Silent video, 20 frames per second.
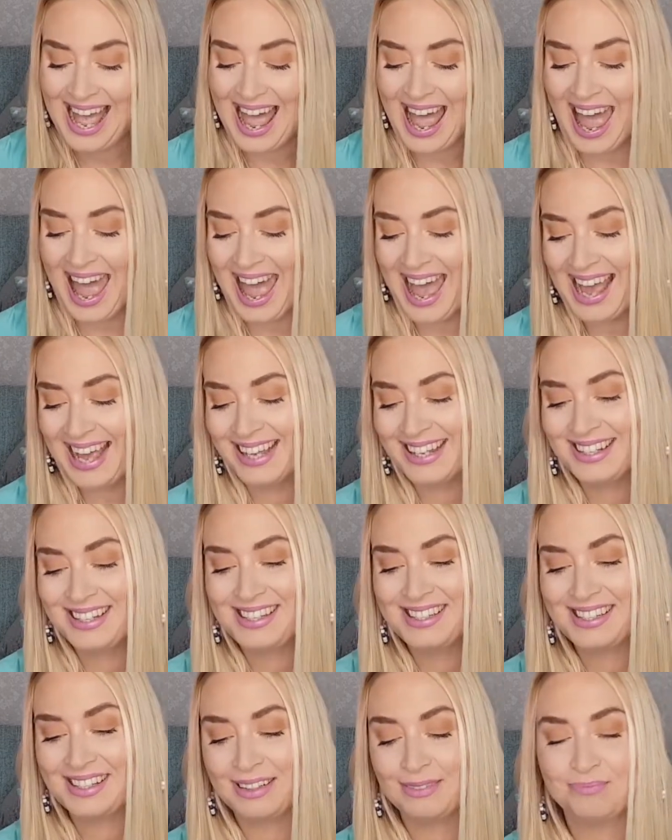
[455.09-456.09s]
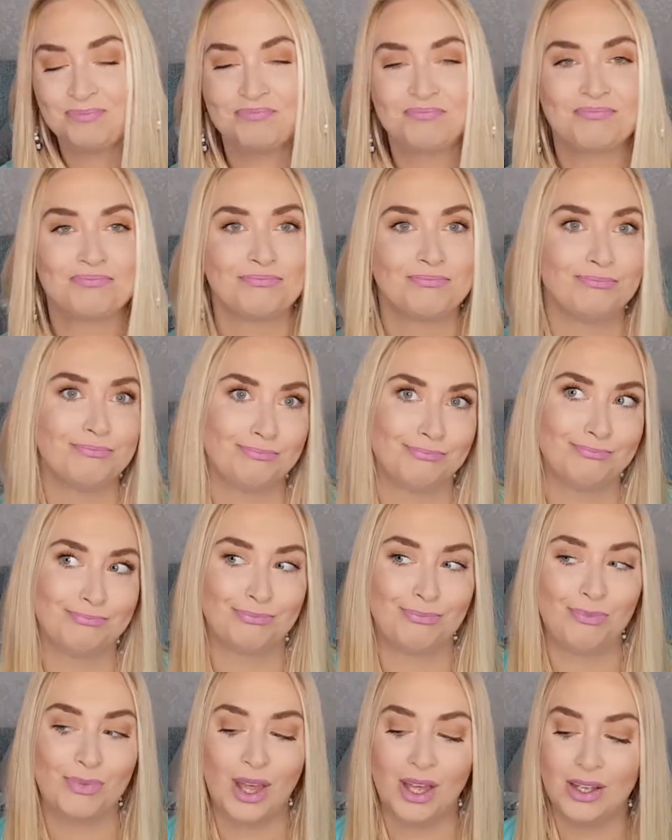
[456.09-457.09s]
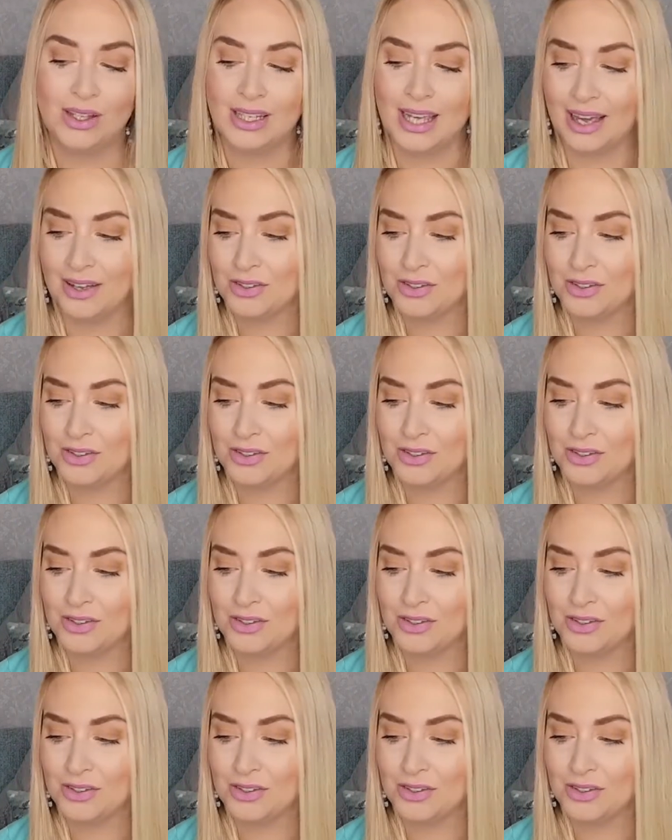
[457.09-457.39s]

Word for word: And yeah,